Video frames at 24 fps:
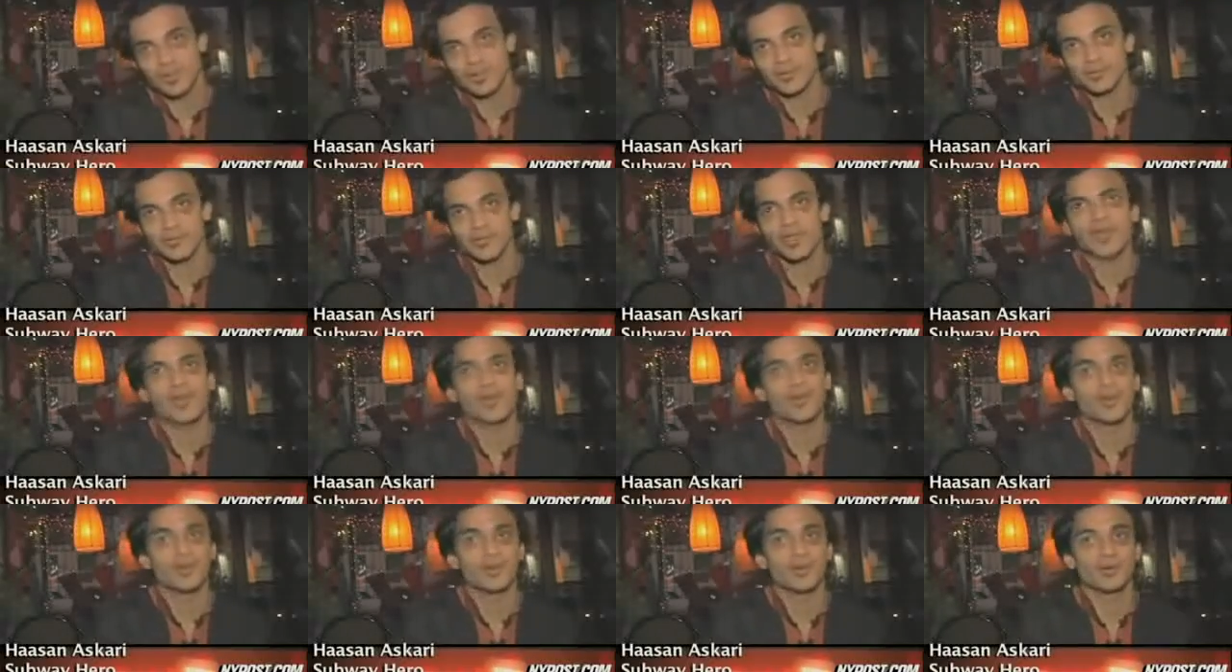right
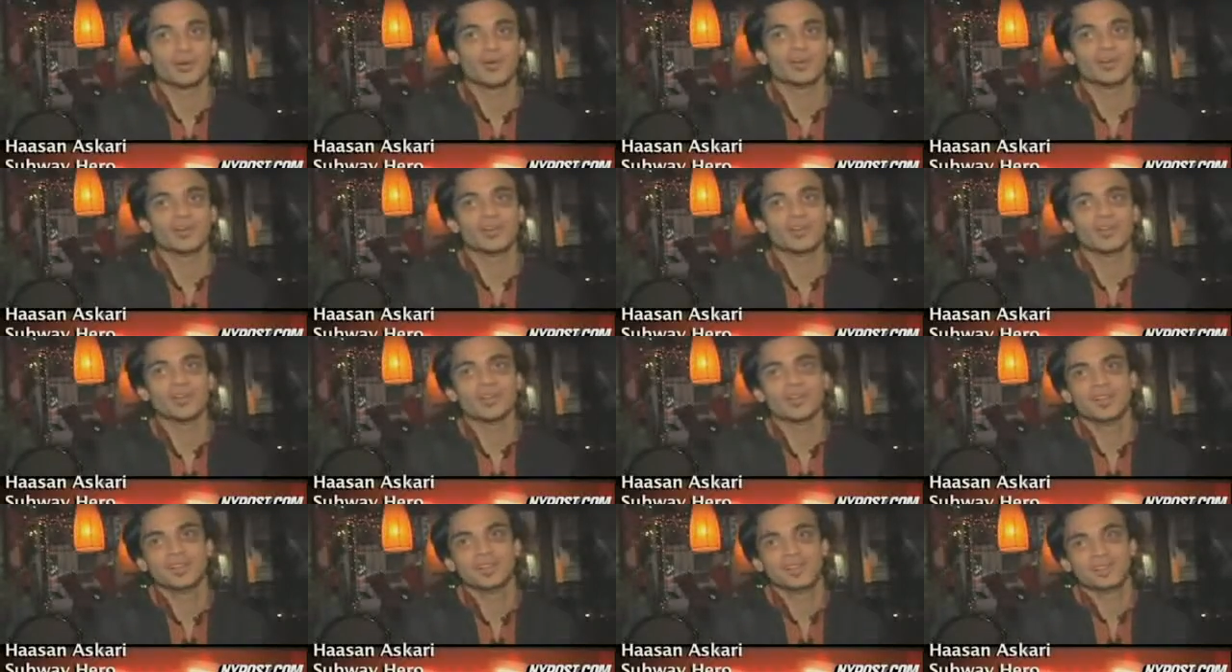over here in Ongon.
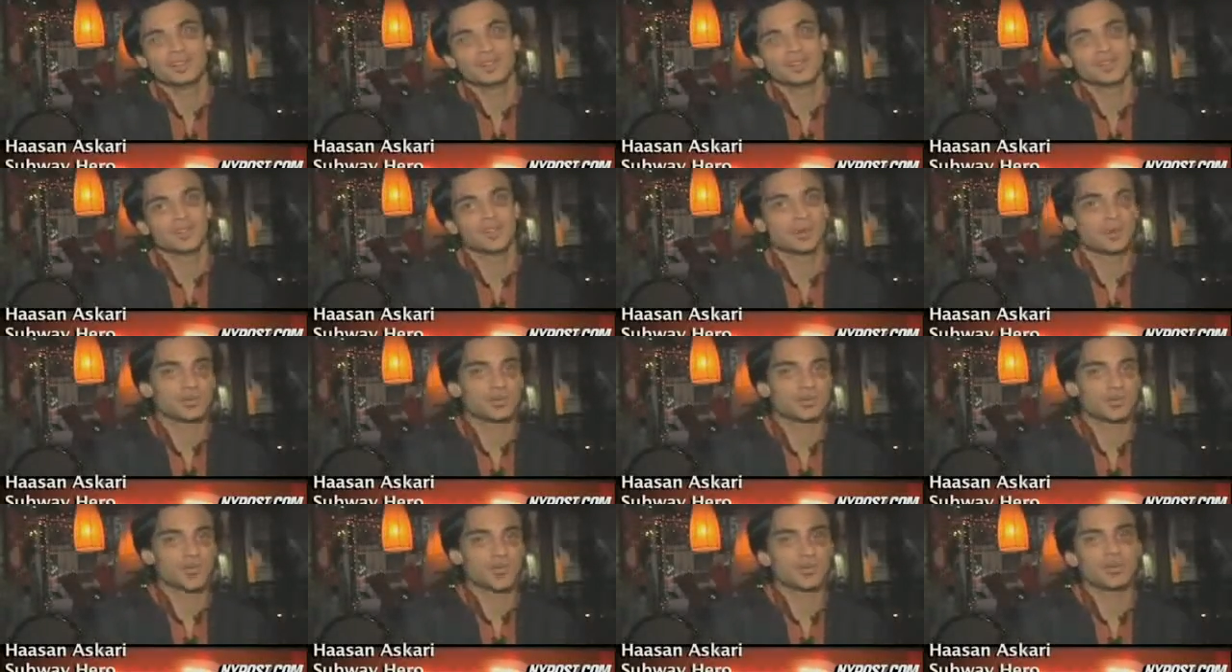
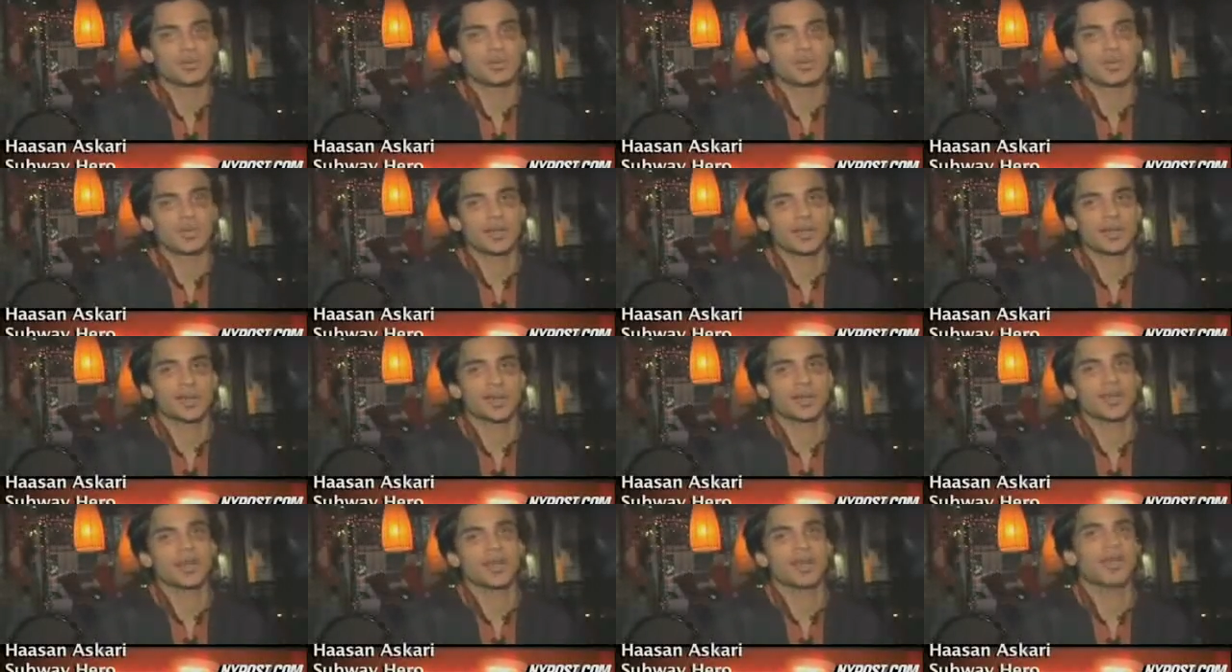So I was coming
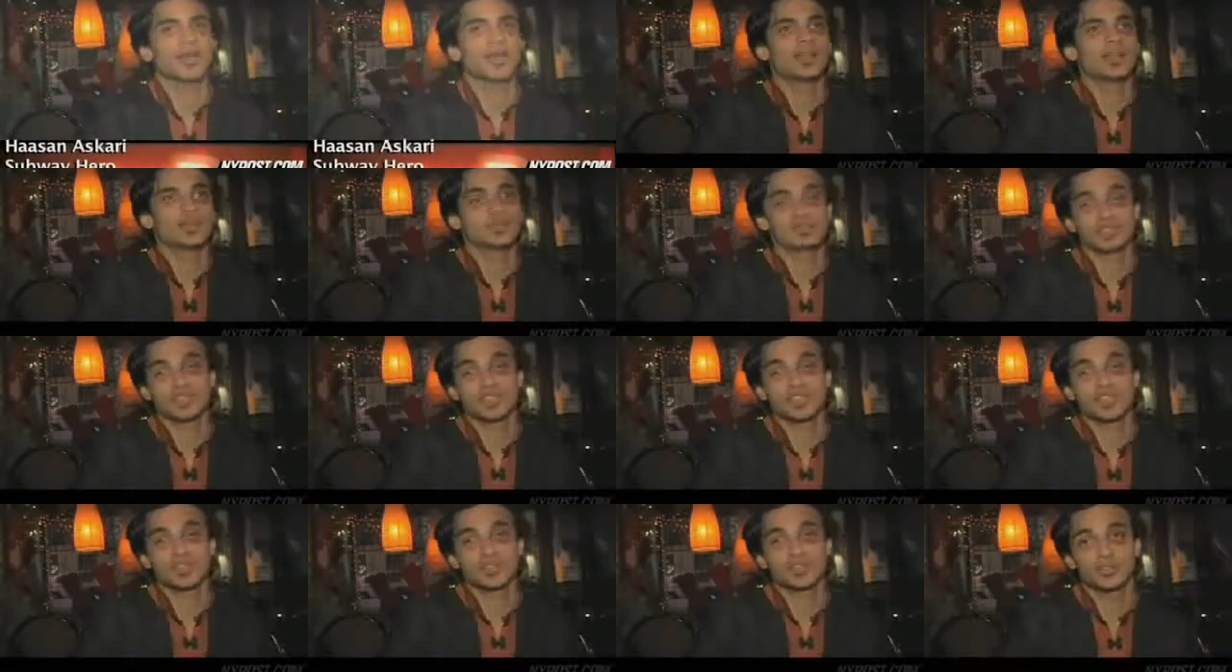back and I
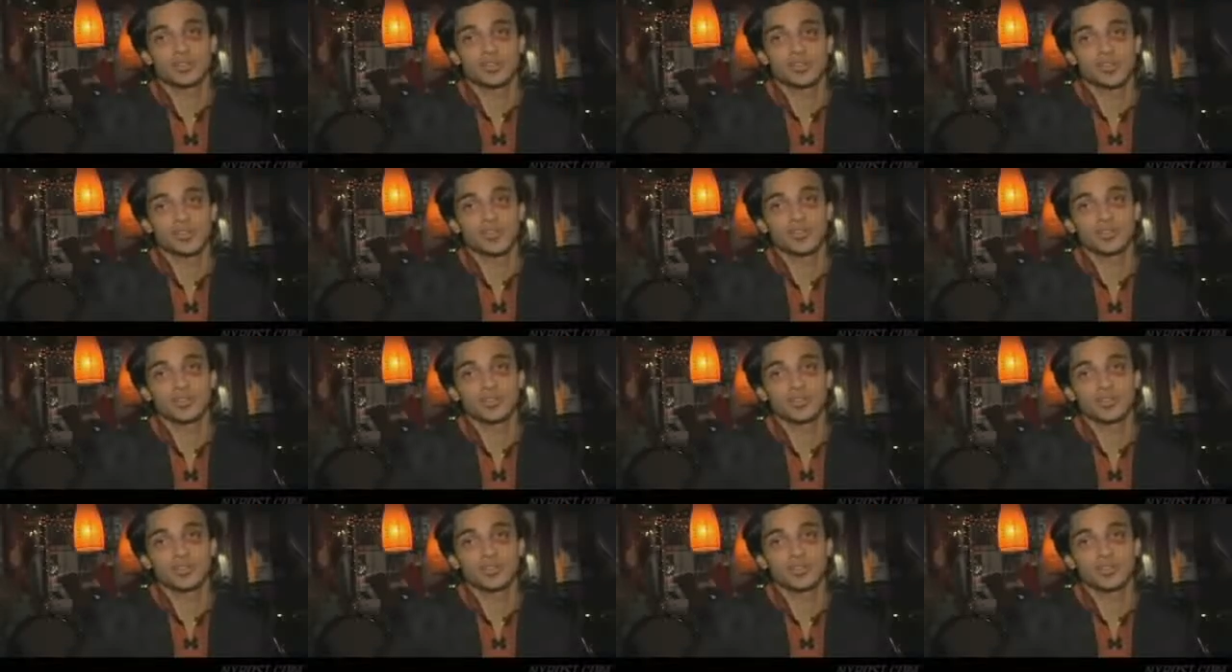was sitting on the